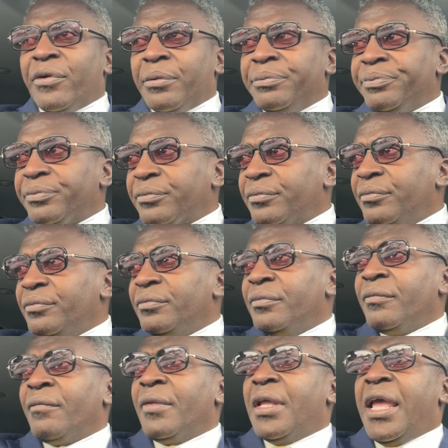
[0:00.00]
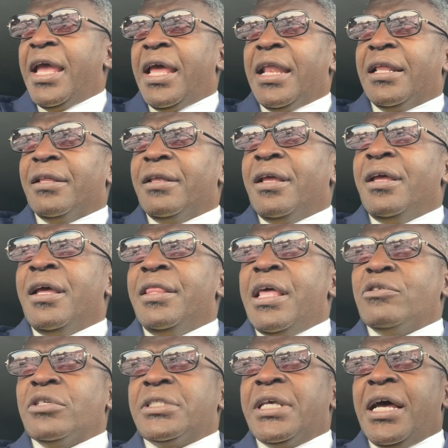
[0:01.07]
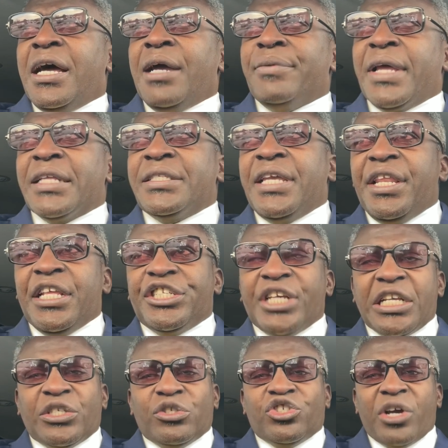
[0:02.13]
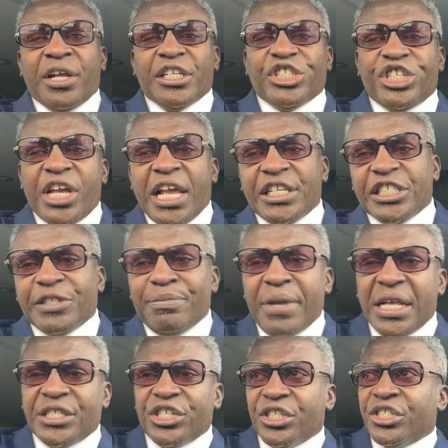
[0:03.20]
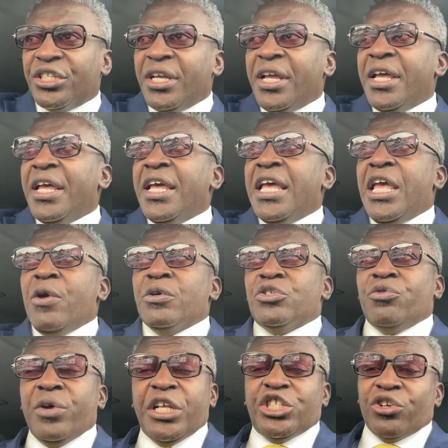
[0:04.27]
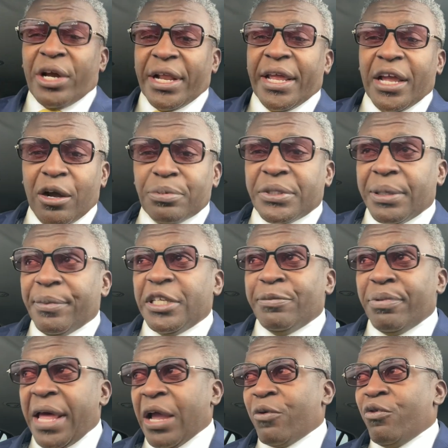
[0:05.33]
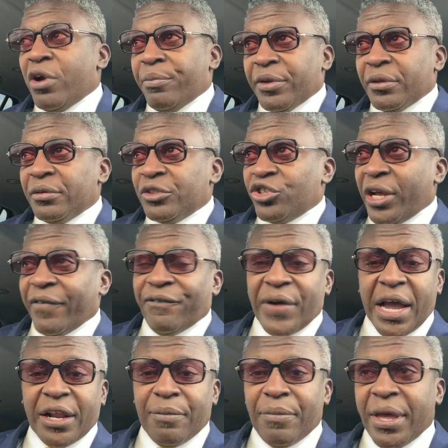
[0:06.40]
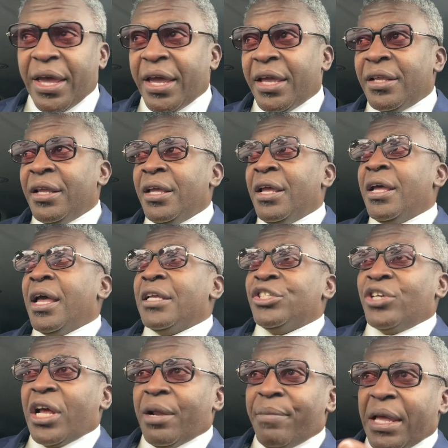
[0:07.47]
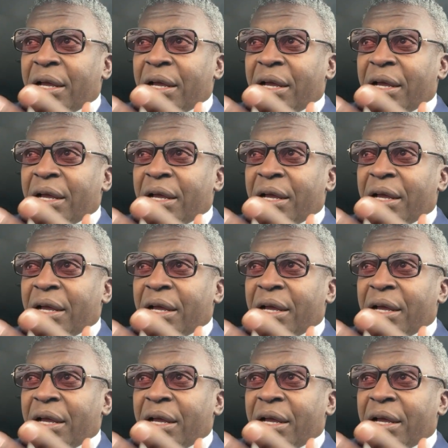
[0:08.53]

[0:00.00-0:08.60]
him, and there was a time that T.D. Jakes was trying to change his message. He was really trying to help some of these black women, trying to find a man, trying to make